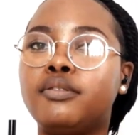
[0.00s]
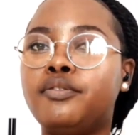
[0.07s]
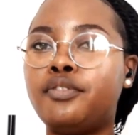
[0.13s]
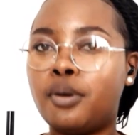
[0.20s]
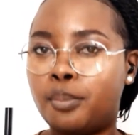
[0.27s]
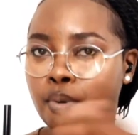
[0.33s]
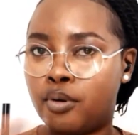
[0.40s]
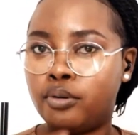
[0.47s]

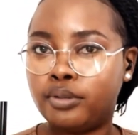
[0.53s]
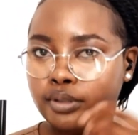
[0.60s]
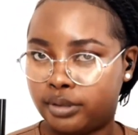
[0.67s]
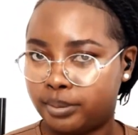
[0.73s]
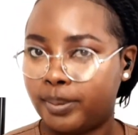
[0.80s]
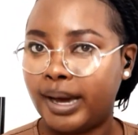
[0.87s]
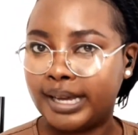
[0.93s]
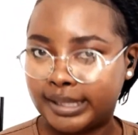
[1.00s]
for
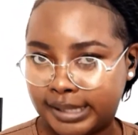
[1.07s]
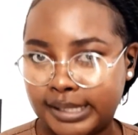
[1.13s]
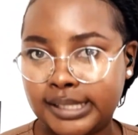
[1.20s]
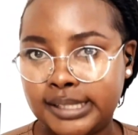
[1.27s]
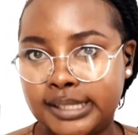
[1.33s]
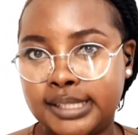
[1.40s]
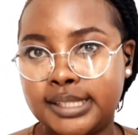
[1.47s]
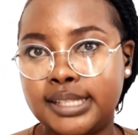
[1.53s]
both
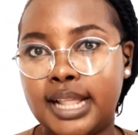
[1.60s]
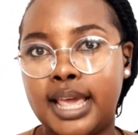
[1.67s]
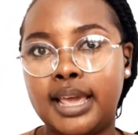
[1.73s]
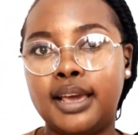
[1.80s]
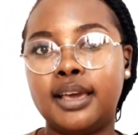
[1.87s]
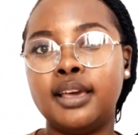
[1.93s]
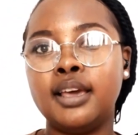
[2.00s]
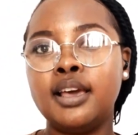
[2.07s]
parties.
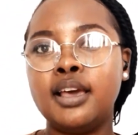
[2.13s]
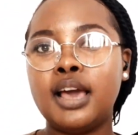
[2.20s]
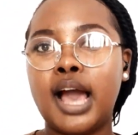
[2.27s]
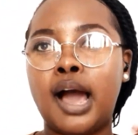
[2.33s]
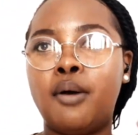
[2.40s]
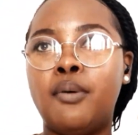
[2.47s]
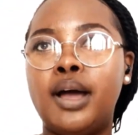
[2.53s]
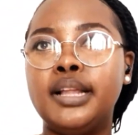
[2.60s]
Like,
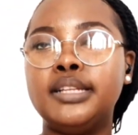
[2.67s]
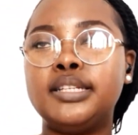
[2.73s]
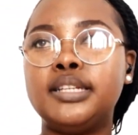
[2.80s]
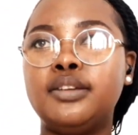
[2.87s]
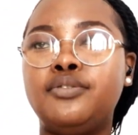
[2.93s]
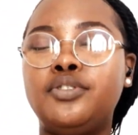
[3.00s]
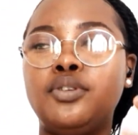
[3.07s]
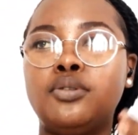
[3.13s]
I want,
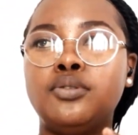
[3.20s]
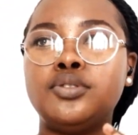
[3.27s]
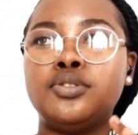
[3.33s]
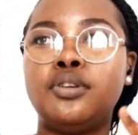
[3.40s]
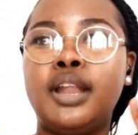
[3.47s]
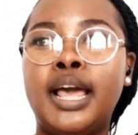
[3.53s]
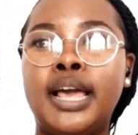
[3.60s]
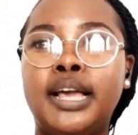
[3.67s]
if you
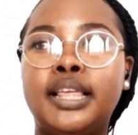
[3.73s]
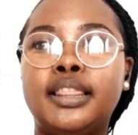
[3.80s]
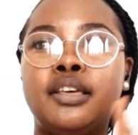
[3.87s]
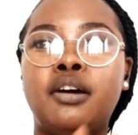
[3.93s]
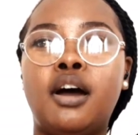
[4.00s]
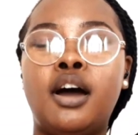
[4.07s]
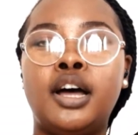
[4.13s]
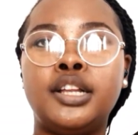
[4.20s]
also like
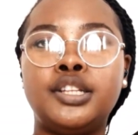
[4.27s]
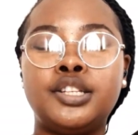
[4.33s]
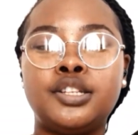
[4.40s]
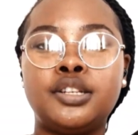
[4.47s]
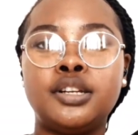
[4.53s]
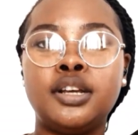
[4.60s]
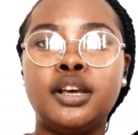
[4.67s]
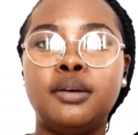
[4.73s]
the
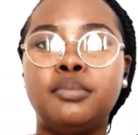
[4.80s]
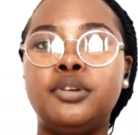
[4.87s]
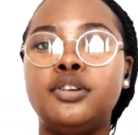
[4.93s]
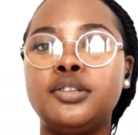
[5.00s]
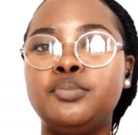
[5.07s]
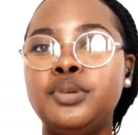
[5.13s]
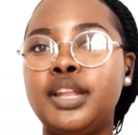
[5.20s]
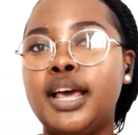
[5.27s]
art,
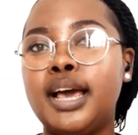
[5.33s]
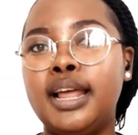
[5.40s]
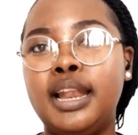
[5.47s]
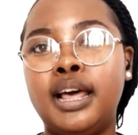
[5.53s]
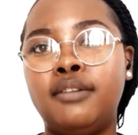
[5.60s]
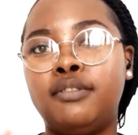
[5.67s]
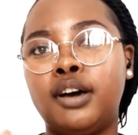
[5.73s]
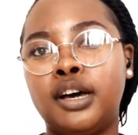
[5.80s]
because Mina, I
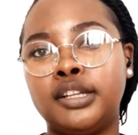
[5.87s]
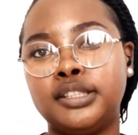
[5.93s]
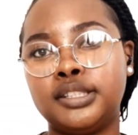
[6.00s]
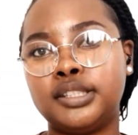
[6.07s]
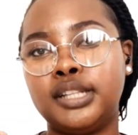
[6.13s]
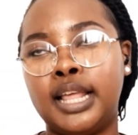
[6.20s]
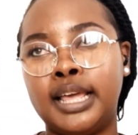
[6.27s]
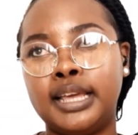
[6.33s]
love art.
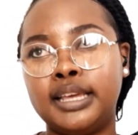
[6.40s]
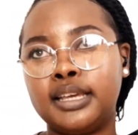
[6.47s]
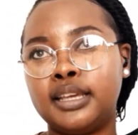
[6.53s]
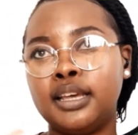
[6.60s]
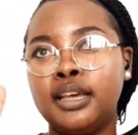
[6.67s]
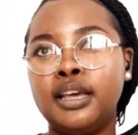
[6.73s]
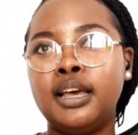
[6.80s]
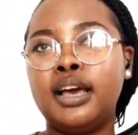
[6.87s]
Like,
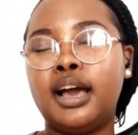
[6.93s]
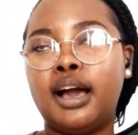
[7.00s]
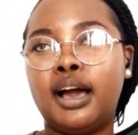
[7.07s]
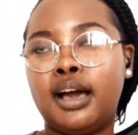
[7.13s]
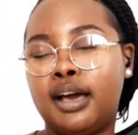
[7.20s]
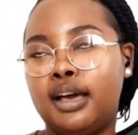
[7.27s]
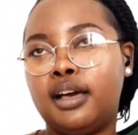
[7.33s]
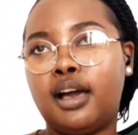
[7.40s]

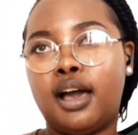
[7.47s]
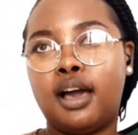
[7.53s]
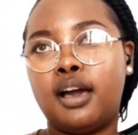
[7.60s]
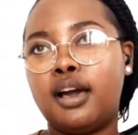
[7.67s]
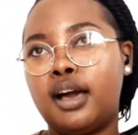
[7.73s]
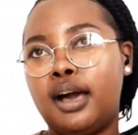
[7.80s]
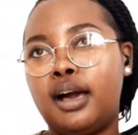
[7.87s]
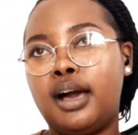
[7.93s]

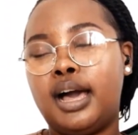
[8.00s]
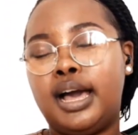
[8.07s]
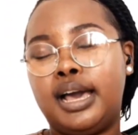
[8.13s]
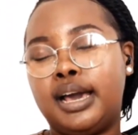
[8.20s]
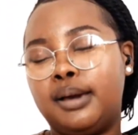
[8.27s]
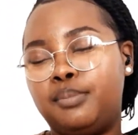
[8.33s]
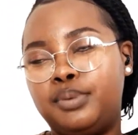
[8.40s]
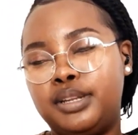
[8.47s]

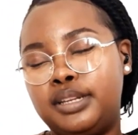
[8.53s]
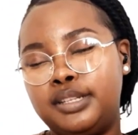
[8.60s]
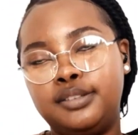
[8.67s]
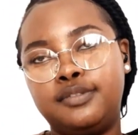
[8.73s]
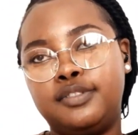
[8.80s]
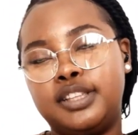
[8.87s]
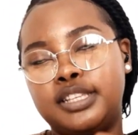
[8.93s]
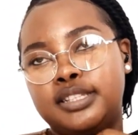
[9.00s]
I
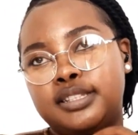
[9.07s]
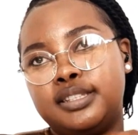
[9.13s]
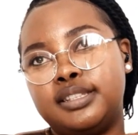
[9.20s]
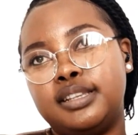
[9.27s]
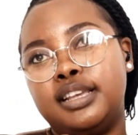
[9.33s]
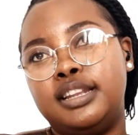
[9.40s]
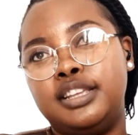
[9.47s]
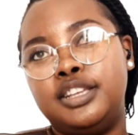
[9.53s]
believe there's
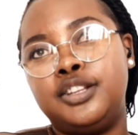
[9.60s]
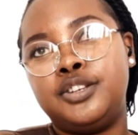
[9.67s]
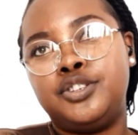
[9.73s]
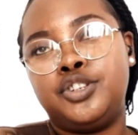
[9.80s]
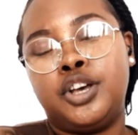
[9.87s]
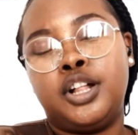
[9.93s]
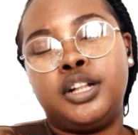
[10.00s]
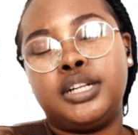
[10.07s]
an inner
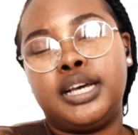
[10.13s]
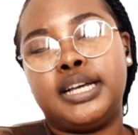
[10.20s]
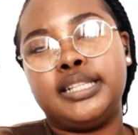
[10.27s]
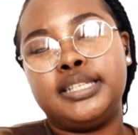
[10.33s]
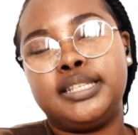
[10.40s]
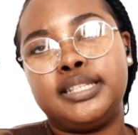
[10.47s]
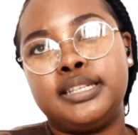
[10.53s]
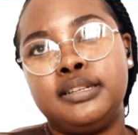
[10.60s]
child
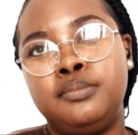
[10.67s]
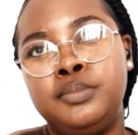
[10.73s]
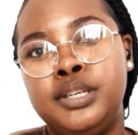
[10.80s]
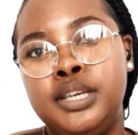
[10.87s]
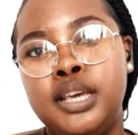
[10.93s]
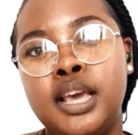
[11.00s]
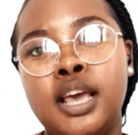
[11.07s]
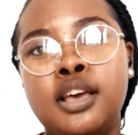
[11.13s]
artist in
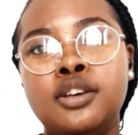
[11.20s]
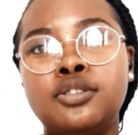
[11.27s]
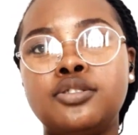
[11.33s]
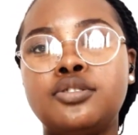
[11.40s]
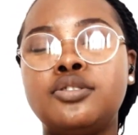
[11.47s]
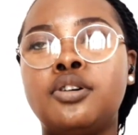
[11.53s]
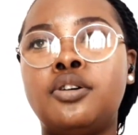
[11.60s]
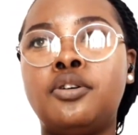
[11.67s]
me,
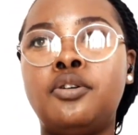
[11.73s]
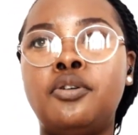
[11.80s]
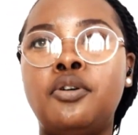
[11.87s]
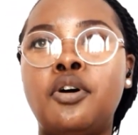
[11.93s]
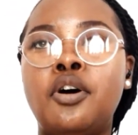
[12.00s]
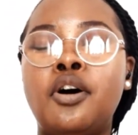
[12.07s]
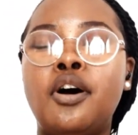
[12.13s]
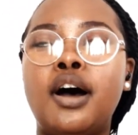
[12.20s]
so